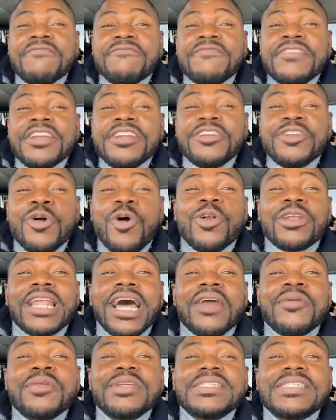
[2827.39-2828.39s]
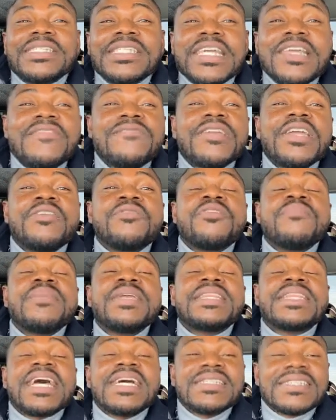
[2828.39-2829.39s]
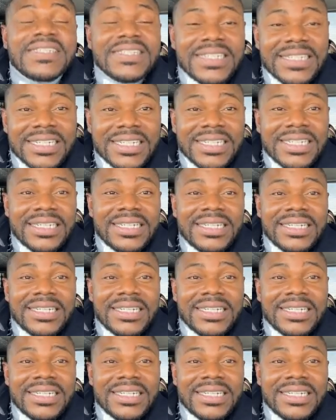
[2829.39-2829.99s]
every dollar received in remittance.